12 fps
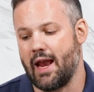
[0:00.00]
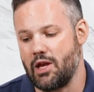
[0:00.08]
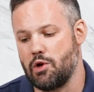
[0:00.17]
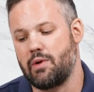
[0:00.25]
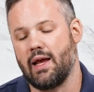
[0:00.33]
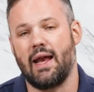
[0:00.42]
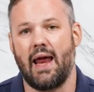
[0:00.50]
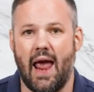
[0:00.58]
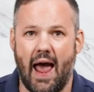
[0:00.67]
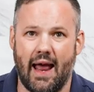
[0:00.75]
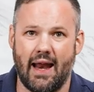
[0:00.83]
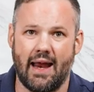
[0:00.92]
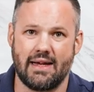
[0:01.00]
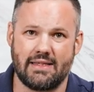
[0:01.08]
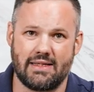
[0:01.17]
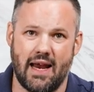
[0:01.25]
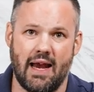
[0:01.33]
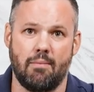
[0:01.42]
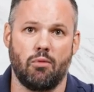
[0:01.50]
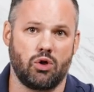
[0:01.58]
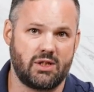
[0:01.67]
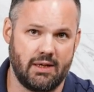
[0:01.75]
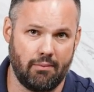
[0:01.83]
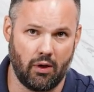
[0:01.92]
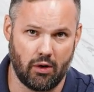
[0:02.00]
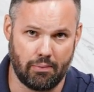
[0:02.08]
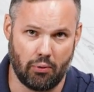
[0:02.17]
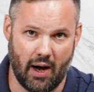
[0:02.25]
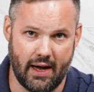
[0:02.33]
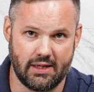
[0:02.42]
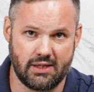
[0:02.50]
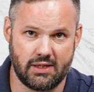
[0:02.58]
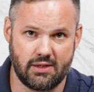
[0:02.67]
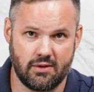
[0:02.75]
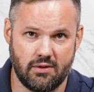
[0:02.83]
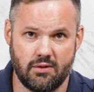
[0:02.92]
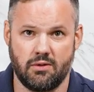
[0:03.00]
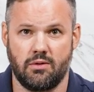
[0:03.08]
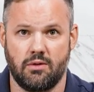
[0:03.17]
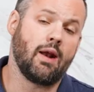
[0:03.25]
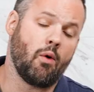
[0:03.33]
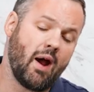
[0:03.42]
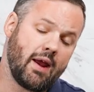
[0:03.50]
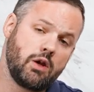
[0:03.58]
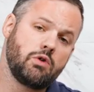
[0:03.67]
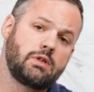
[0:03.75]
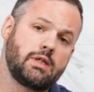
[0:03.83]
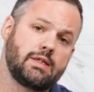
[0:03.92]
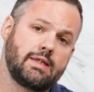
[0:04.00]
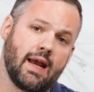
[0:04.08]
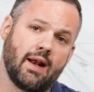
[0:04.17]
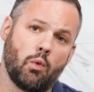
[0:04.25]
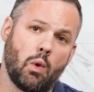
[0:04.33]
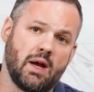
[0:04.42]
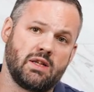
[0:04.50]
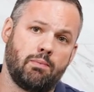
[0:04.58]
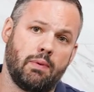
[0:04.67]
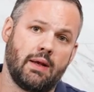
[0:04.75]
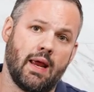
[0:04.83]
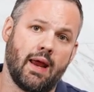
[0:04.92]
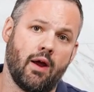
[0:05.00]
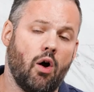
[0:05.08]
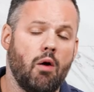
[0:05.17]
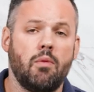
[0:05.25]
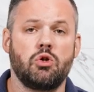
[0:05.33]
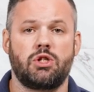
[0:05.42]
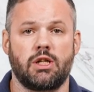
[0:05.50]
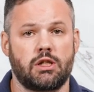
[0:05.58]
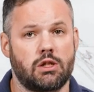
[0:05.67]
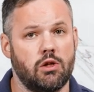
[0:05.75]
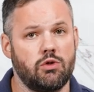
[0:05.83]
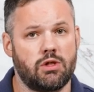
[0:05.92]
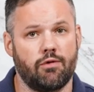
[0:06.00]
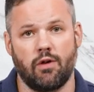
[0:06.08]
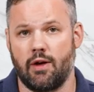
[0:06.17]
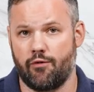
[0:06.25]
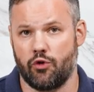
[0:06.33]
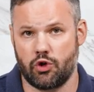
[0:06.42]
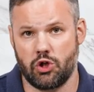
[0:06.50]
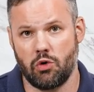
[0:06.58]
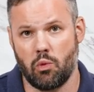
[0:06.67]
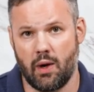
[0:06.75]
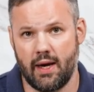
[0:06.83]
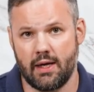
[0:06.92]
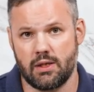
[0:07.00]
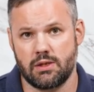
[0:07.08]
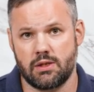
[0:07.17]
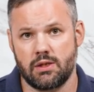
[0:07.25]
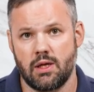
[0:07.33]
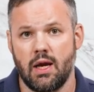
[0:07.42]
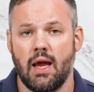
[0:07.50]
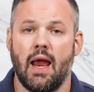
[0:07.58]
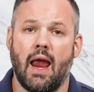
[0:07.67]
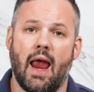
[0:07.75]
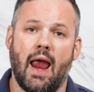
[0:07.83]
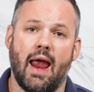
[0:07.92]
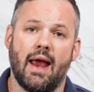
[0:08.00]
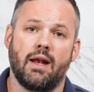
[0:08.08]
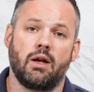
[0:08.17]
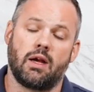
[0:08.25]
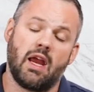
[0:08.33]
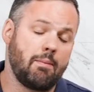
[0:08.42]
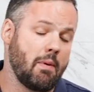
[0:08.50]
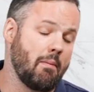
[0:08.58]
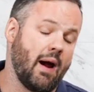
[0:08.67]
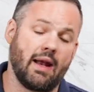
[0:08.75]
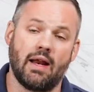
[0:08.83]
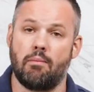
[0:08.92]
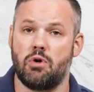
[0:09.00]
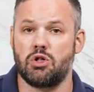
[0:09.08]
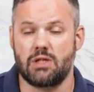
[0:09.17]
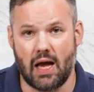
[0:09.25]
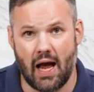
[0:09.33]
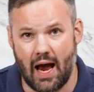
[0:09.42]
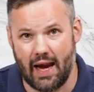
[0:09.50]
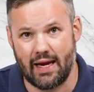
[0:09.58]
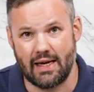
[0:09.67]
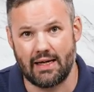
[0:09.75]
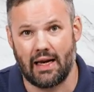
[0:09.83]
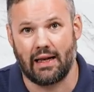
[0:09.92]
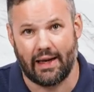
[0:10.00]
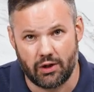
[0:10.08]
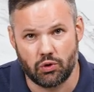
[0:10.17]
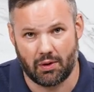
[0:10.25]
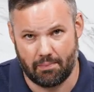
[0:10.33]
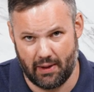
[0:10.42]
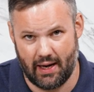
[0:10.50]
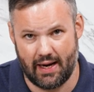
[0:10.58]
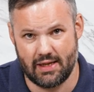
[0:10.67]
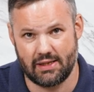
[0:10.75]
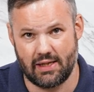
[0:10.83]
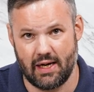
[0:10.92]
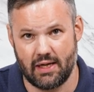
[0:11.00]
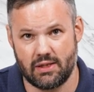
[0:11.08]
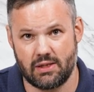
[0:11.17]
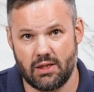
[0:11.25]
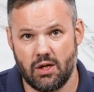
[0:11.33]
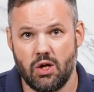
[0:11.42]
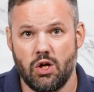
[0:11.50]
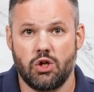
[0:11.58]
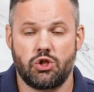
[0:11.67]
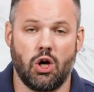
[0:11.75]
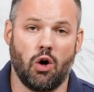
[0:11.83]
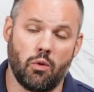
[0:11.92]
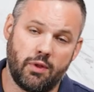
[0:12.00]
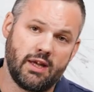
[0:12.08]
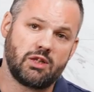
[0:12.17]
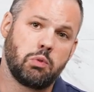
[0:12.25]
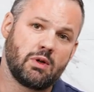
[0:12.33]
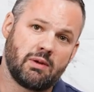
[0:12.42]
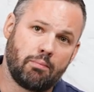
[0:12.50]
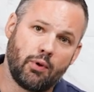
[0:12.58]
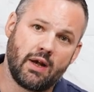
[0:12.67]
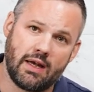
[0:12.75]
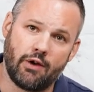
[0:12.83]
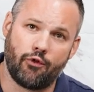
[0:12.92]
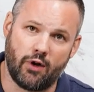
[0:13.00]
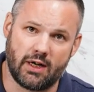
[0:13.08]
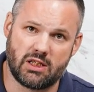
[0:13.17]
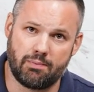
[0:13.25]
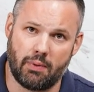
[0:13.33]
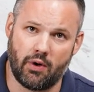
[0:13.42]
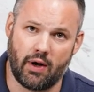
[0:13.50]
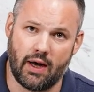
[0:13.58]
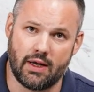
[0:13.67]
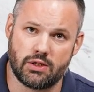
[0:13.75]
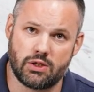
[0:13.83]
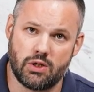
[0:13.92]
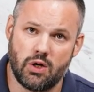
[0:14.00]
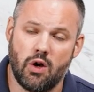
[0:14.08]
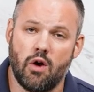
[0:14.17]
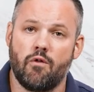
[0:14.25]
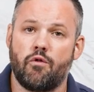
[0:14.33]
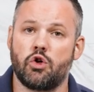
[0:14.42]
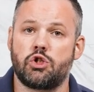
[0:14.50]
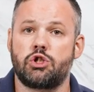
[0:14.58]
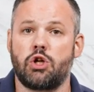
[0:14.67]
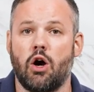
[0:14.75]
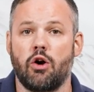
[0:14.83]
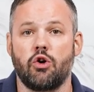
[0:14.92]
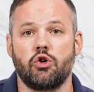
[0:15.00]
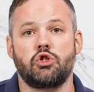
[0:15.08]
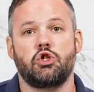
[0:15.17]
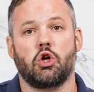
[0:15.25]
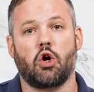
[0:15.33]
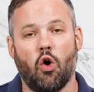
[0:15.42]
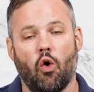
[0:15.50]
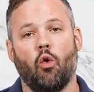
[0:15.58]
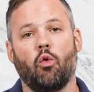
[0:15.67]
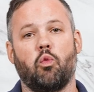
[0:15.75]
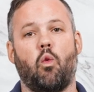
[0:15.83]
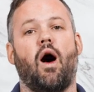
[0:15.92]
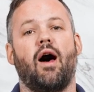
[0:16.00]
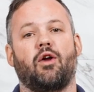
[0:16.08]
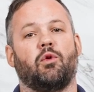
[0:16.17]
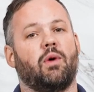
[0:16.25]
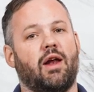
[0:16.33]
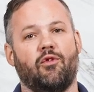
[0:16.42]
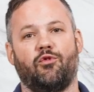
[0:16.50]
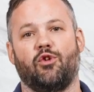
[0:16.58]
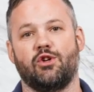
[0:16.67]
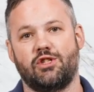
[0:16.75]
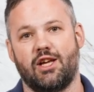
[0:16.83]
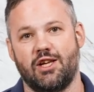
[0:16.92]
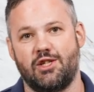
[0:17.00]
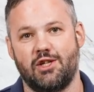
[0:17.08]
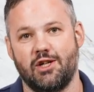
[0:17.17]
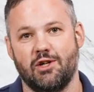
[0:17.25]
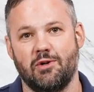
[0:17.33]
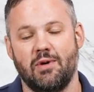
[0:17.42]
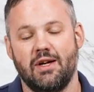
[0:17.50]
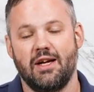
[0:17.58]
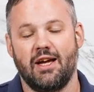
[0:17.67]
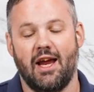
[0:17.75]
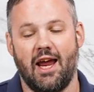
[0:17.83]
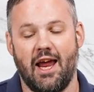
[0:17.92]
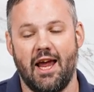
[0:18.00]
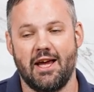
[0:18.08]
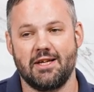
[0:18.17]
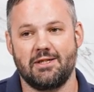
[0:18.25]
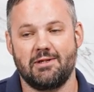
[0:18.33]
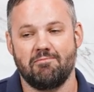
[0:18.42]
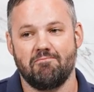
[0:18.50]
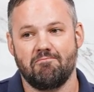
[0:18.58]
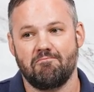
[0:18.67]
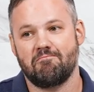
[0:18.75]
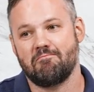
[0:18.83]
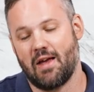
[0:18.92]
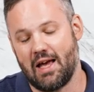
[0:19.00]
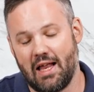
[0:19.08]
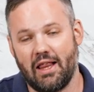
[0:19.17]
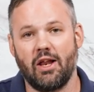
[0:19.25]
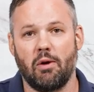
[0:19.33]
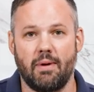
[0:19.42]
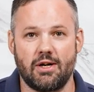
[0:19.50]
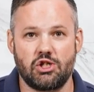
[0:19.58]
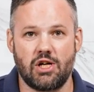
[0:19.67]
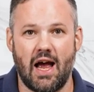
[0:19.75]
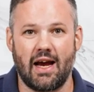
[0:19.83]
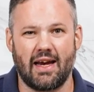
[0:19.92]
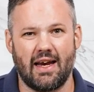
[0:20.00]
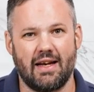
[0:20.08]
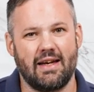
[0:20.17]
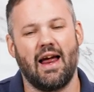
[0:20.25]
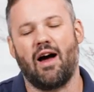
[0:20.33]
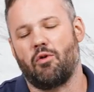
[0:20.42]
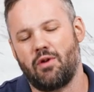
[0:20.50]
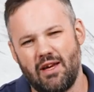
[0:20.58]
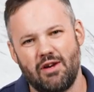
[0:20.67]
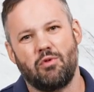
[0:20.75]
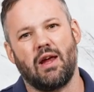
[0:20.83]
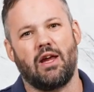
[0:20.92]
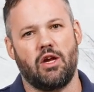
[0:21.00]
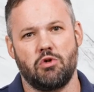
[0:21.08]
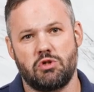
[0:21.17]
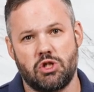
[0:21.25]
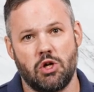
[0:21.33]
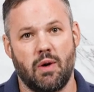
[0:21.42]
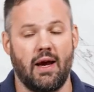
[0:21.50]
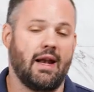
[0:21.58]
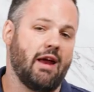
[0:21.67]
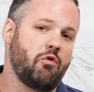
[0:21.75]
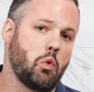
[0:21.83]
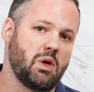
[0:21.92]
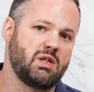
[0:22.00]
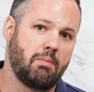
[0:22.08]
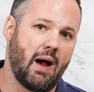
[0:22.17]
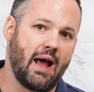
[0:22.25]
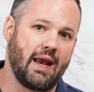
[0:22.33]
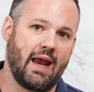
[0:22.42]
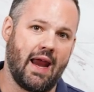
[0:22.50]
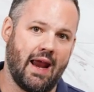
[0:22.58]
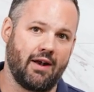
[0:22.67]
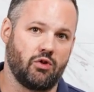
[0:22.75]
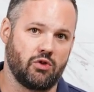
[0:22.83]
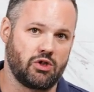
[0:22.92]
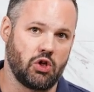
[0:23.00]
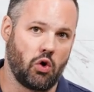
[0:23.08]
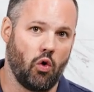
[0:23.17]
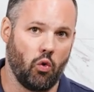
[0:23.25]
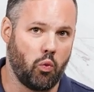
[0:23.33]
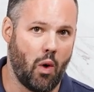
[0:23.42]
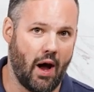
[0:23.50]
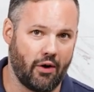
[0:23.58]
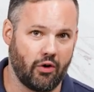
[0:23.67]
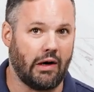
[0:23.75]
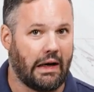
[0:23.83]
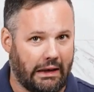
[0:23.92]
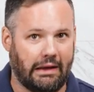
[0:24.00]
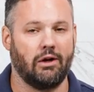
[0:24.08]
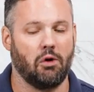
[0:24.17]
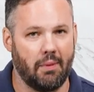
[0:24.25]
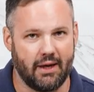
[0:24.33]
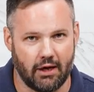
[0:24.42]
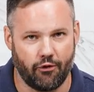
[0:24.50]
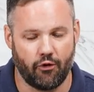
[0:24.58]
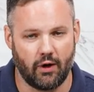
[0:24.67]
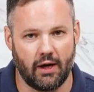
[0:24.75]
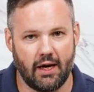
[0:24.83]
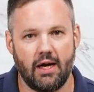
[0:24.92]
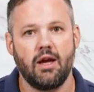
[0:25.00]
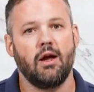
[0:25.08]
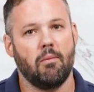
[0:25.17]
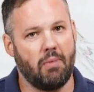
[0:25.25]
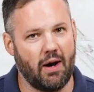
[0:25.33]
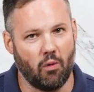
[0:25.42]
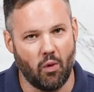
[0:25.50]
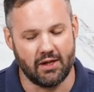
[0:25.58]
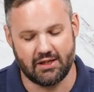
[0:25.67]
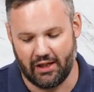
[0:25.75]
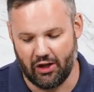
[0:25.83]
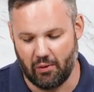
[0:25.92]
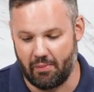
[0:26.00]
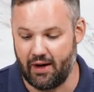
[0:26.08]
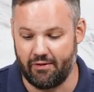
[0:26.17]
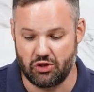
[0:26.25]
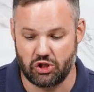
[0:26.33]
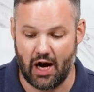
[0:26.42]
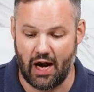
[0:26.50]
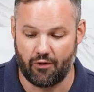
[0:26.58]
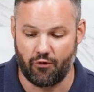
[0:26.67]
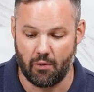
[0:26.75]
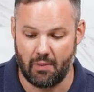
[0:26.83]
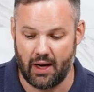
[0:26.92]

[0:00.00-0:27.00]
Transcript: and you get it at a same or similar price. Now I use the Saniwise bidet almost exclusively for two weeks. And keep in mind, I'm used to high-end electric bidet seats. So this was a pretty different experience. For starters, the cold water when it first hits you is a little bit shocking. Now, you get used to it and everyone's body handles the cold water a little bit differently, but it was a little bit of a shock for